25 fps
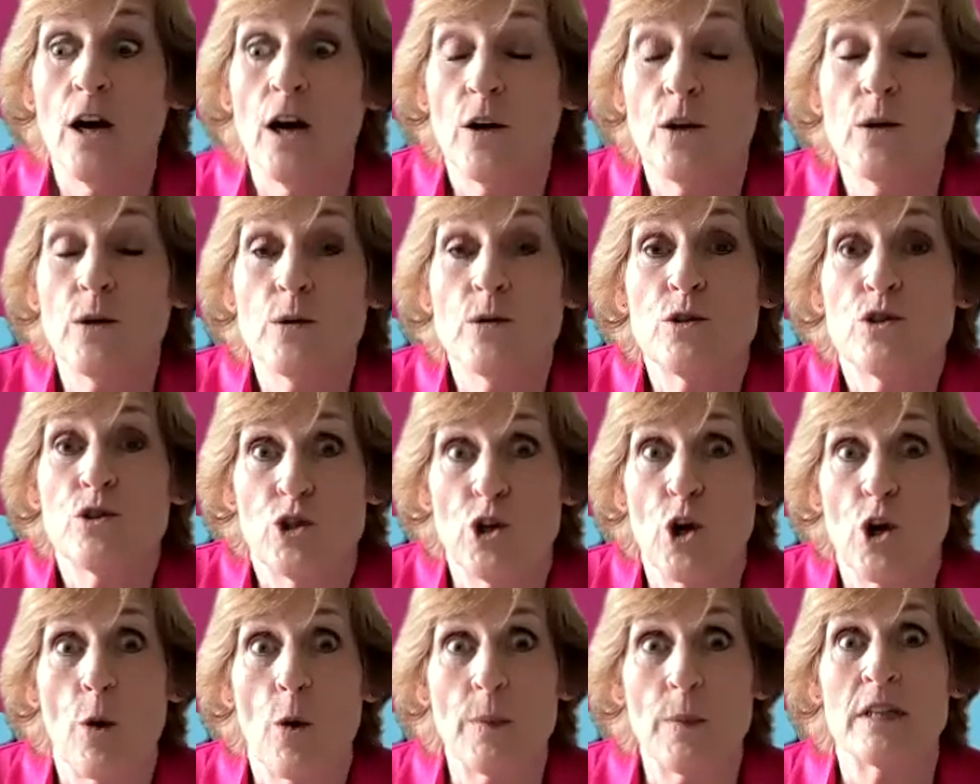whose
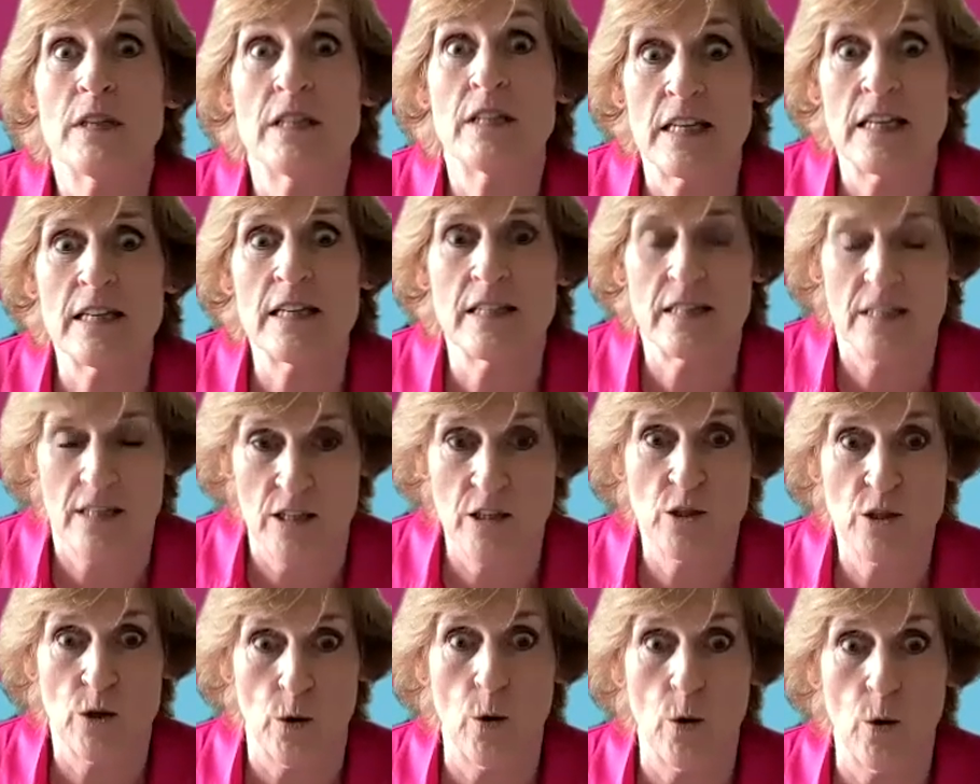job it is
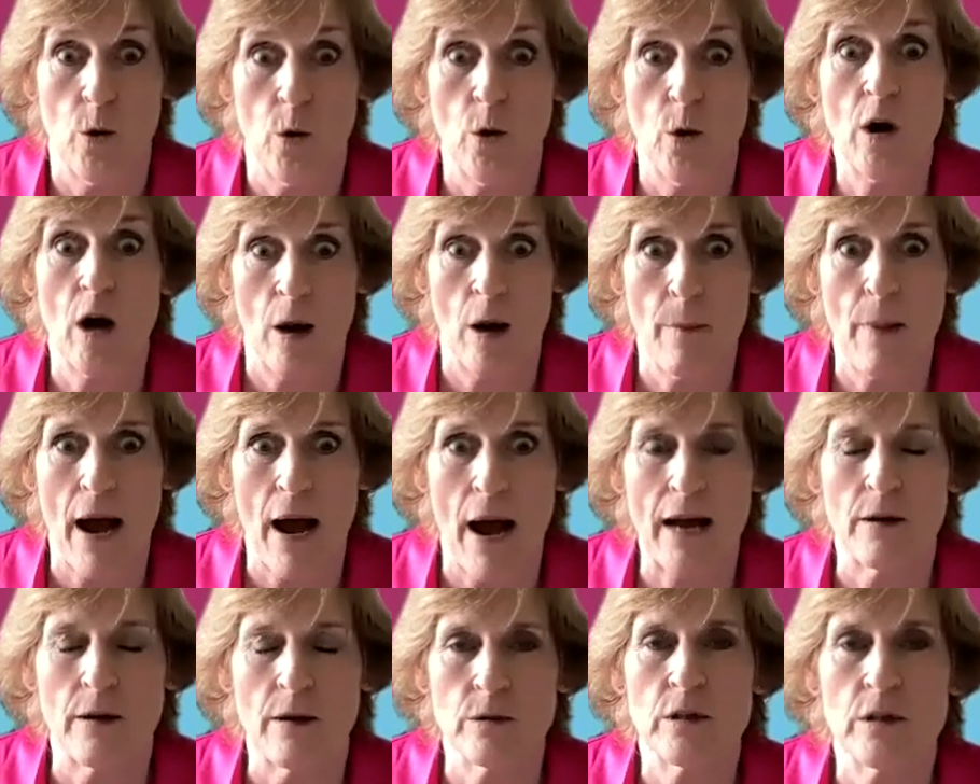to talk
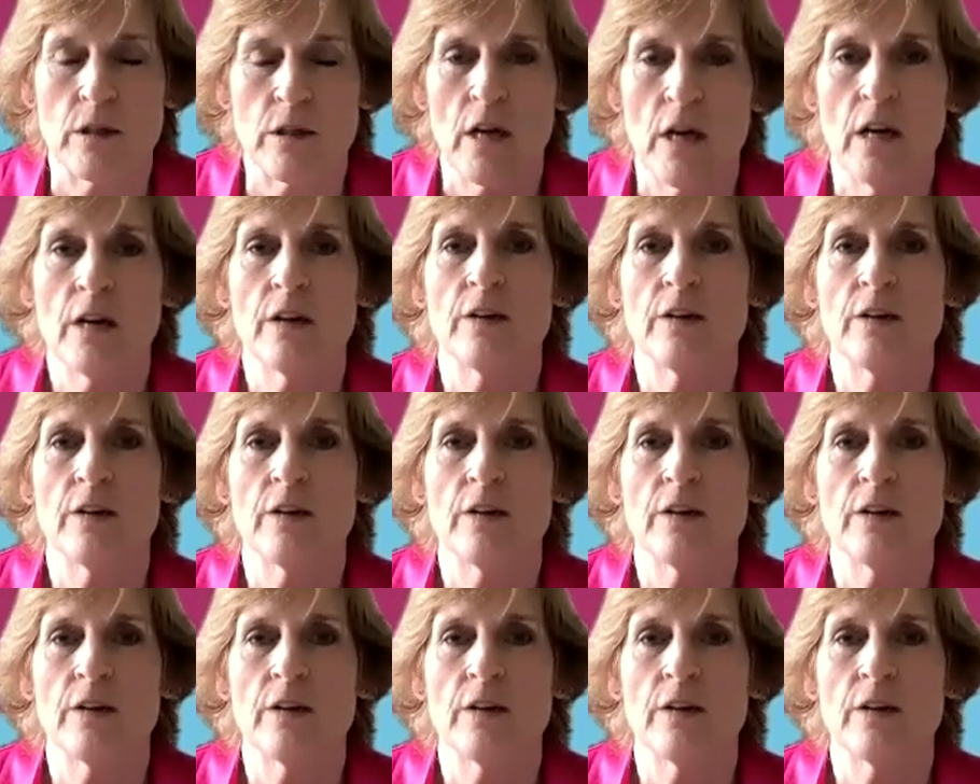about